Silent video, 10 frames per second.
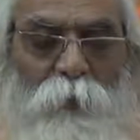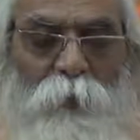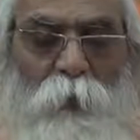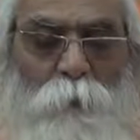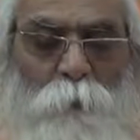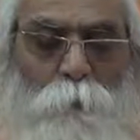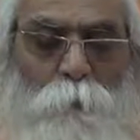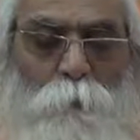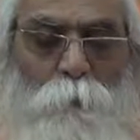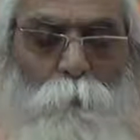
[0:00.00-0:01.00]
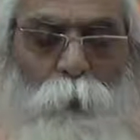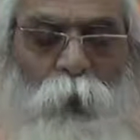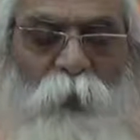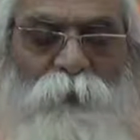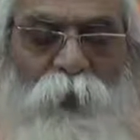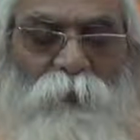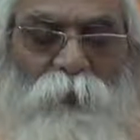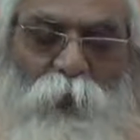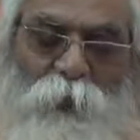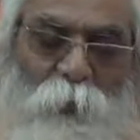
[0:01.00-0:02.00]
the
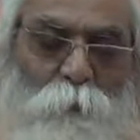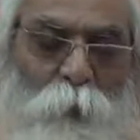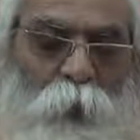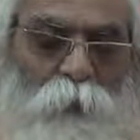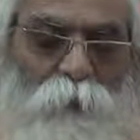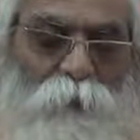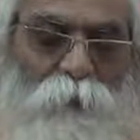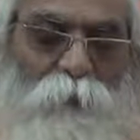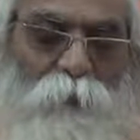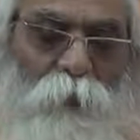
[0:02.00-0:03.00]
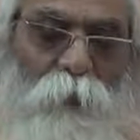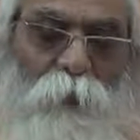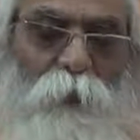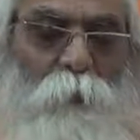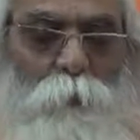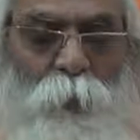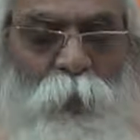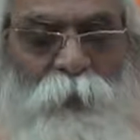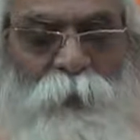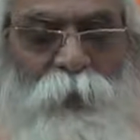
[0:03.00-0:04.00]
pleasures and the pains. The
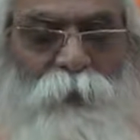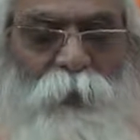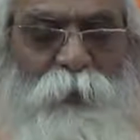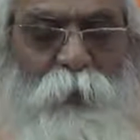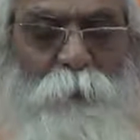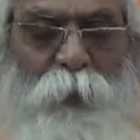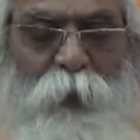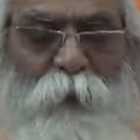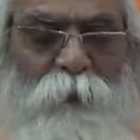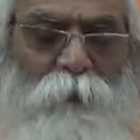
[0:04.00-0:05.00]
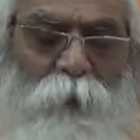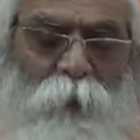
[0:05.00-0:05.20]
pleasures and the pain